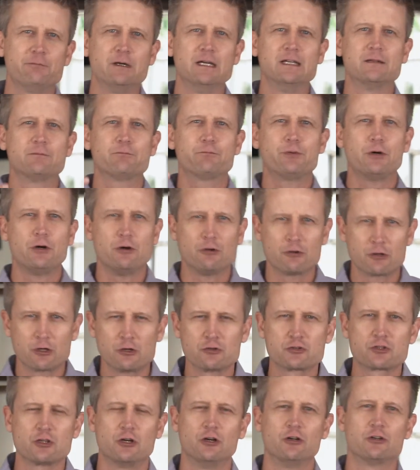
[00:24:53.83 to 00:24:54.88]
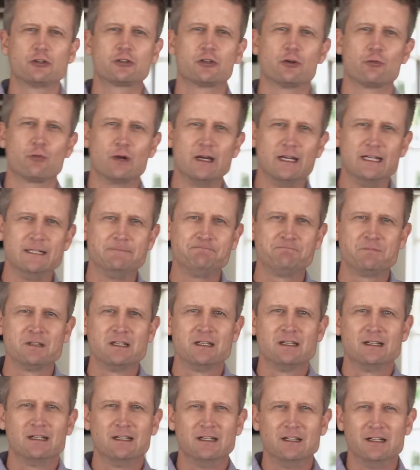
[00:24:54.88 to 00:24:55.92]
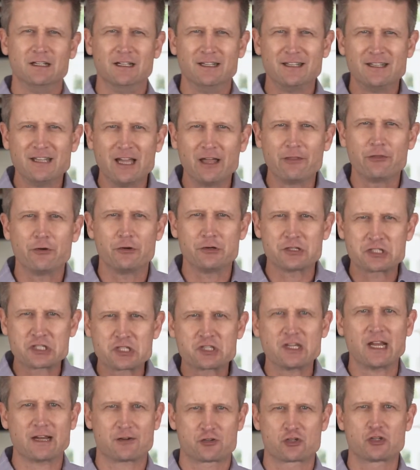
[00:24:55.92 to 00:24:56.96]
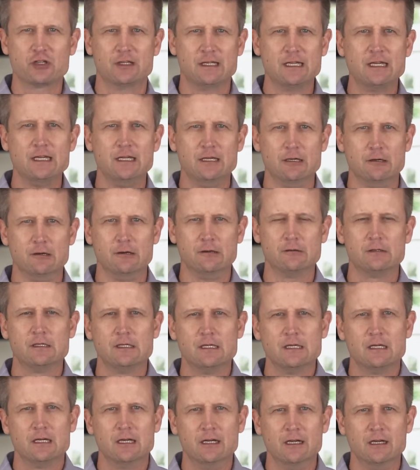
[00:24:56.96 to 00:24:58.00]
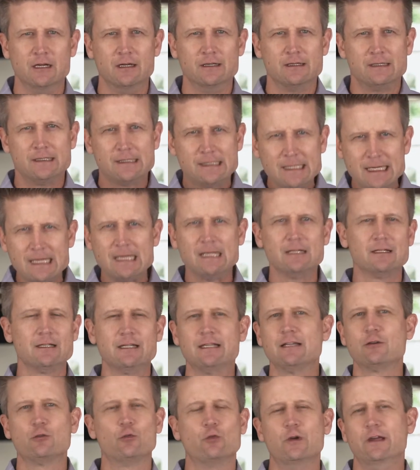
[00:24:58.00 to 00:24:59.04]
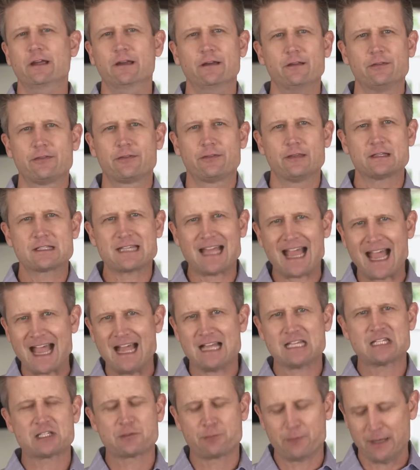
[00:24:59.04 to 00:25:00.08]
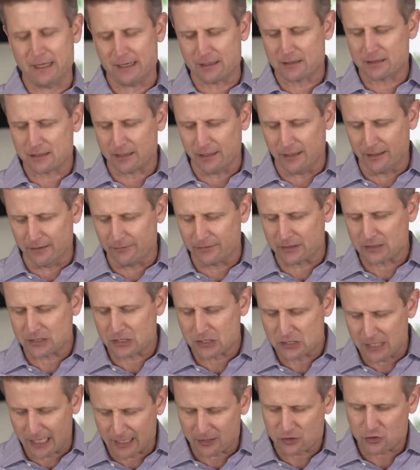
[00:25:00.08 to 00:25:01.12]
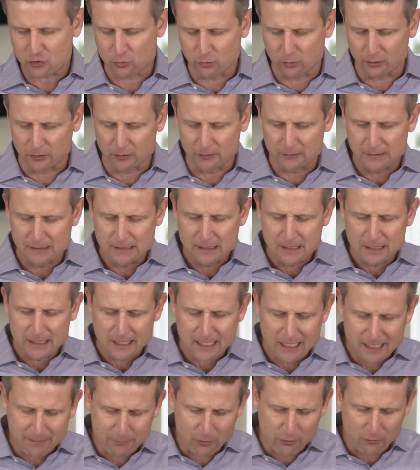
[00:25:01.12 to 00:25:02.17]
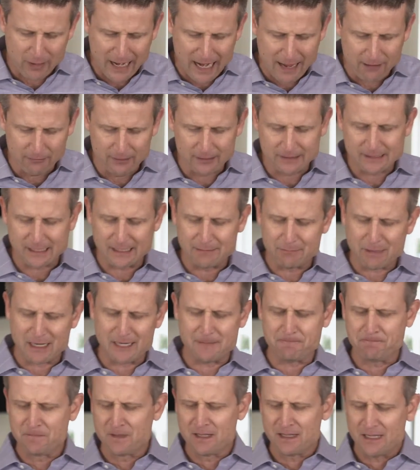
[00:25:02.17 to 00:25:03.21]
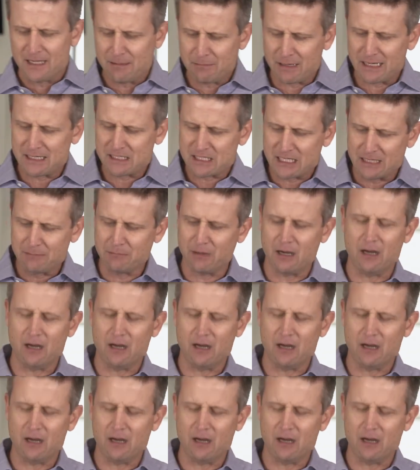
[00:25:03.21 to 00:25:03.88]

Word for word: But Paul goes on to write uh, another section here uh, dealing with this aspect of sexual immorality. It might, it might seem